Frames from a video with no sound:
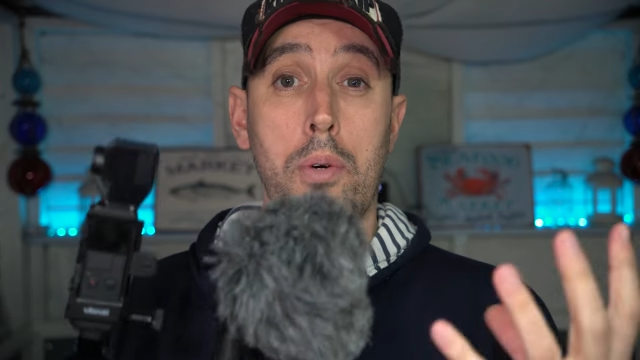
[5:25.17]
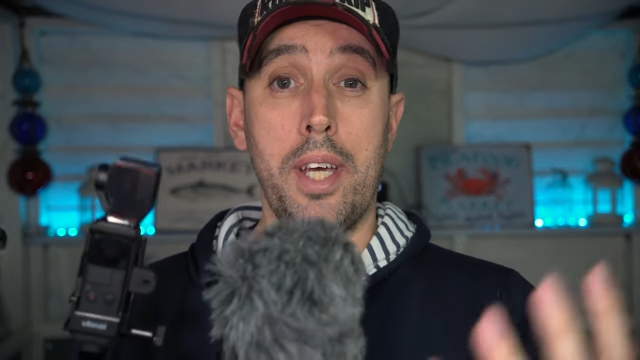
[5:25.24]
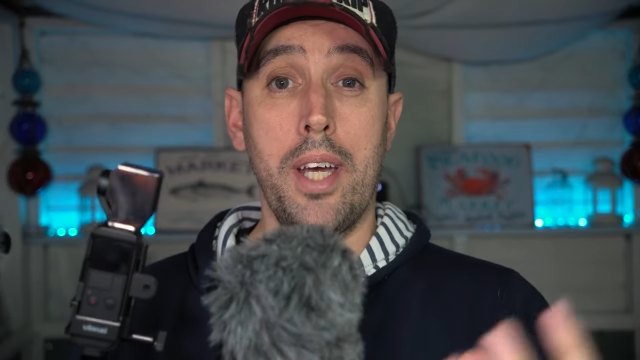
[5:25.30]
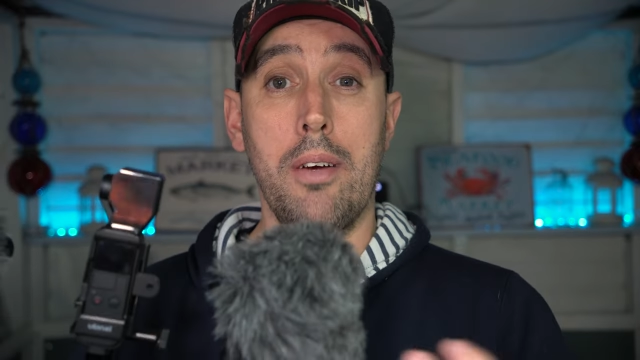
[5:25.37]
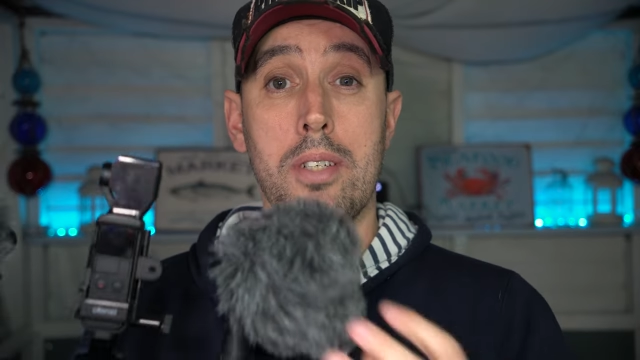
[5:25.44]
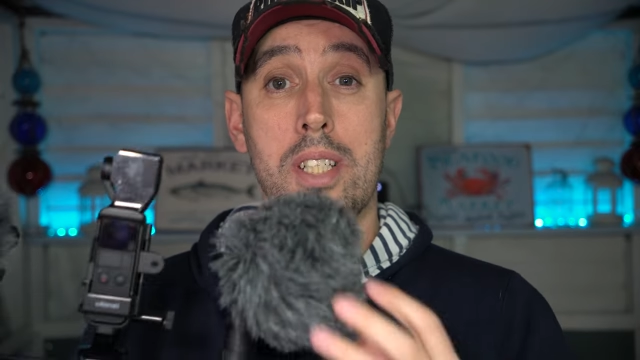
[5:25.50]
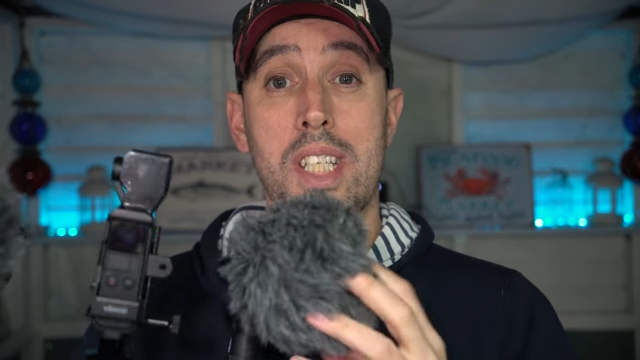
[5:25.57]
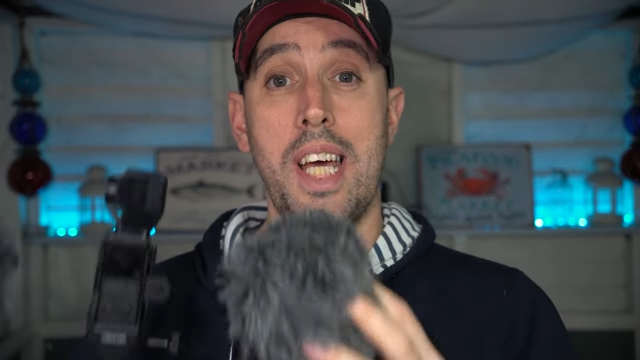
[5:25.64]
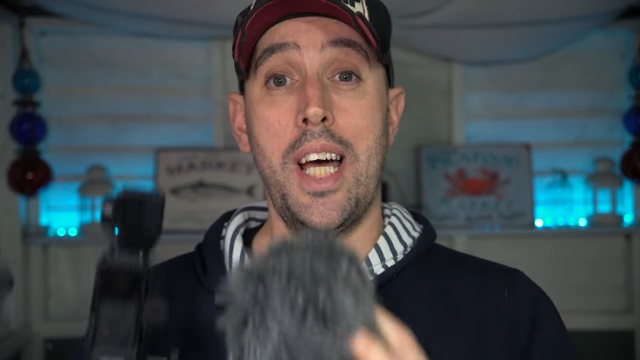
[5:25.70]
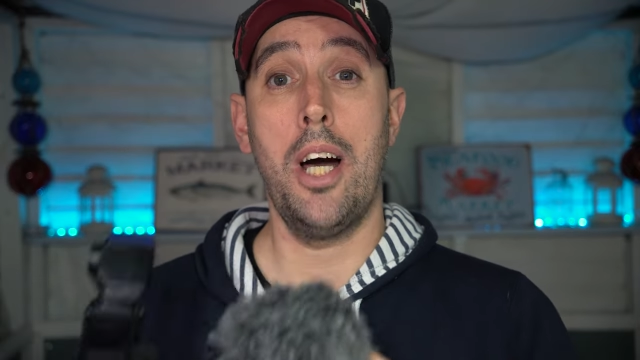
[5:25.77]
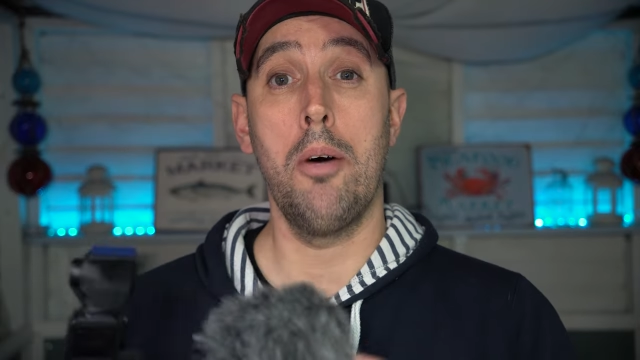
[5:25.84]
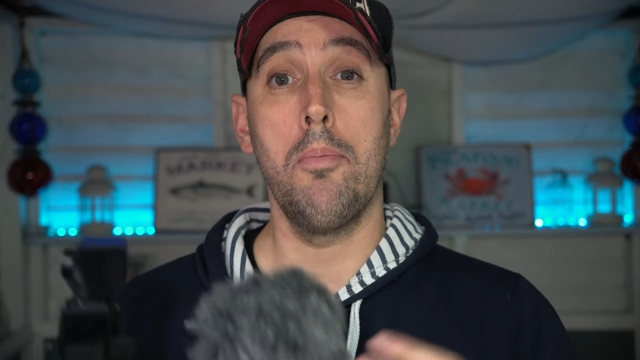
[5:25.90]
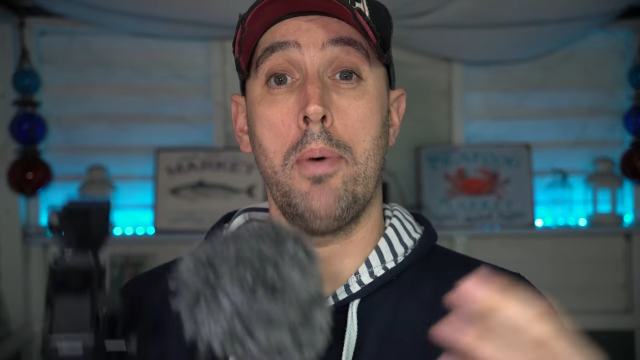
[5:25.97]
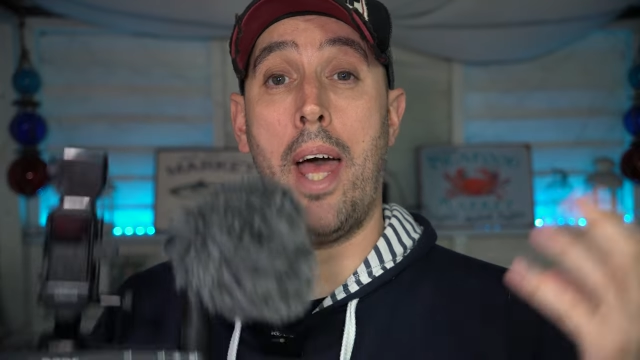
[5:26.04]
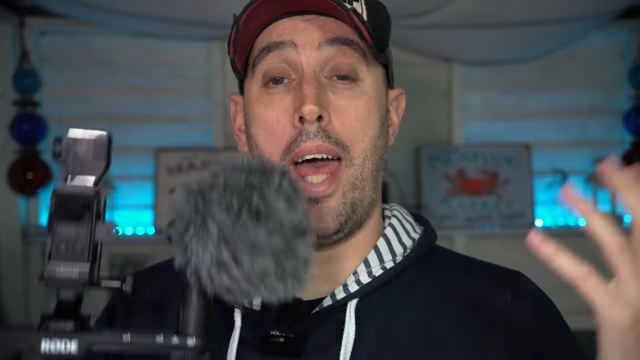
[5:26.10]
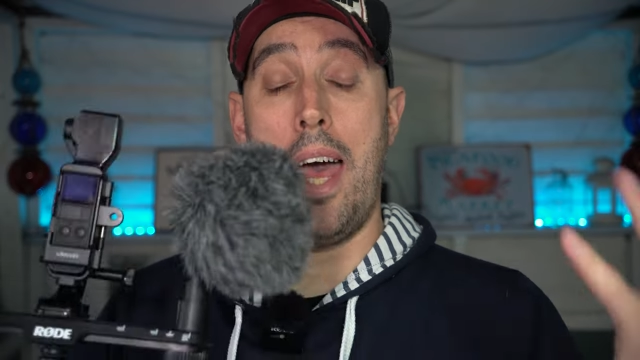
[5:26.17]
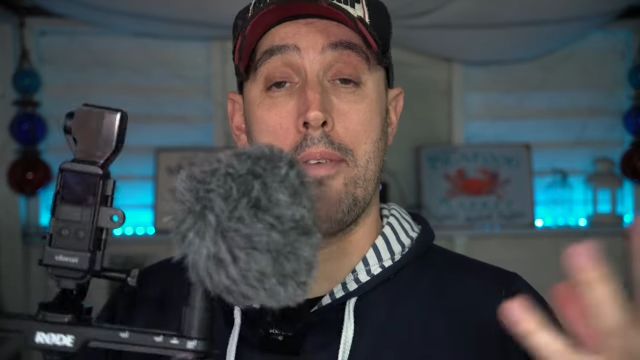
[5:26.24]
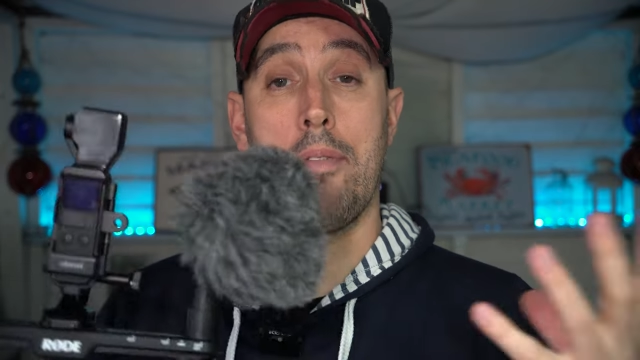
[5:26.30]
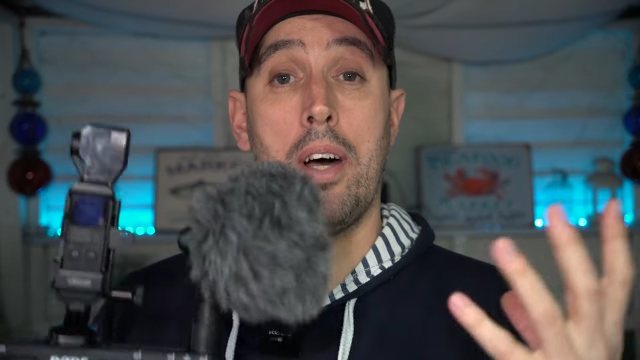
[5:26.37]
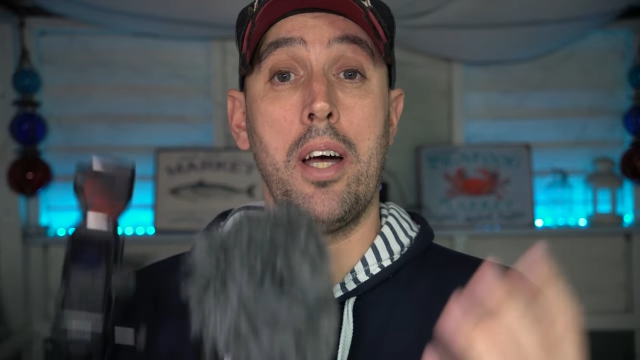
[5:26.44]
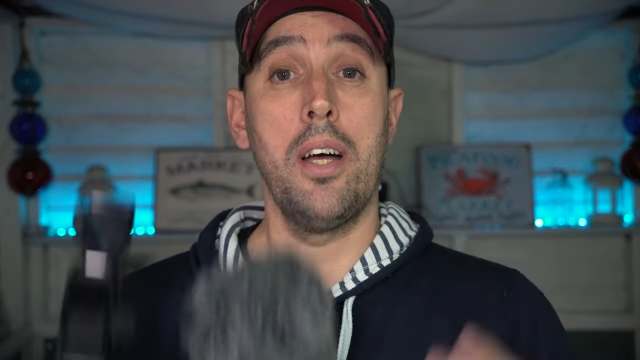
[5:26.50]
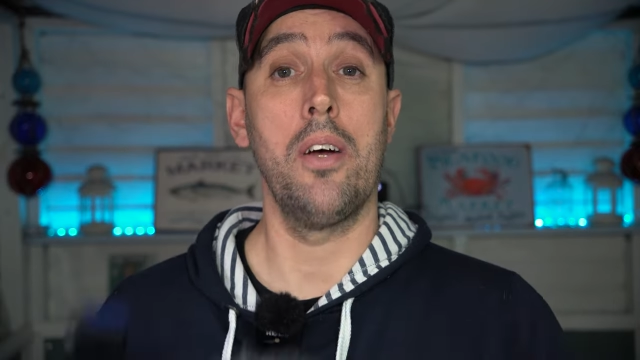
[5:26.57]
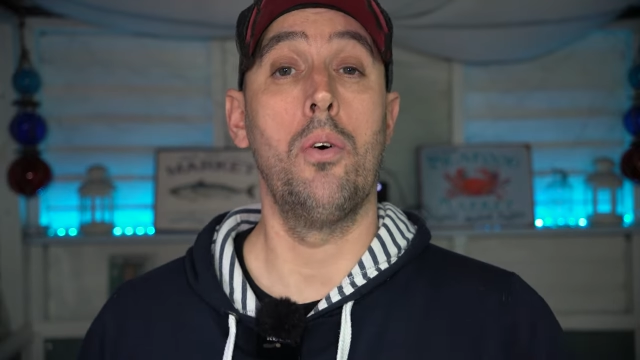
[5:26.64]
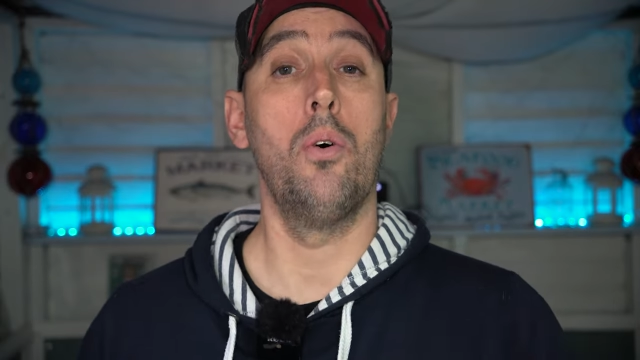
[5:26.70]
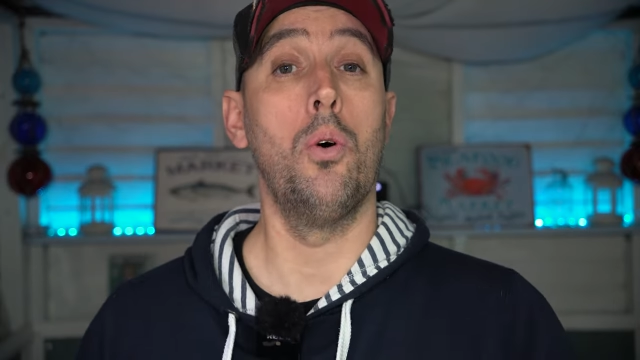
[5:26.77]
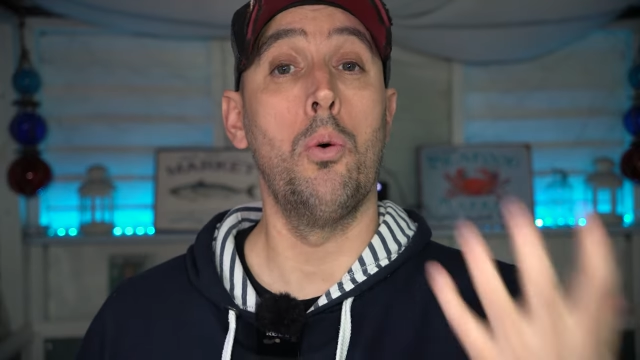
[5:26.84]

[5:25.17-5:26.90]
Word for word: audio setup ever,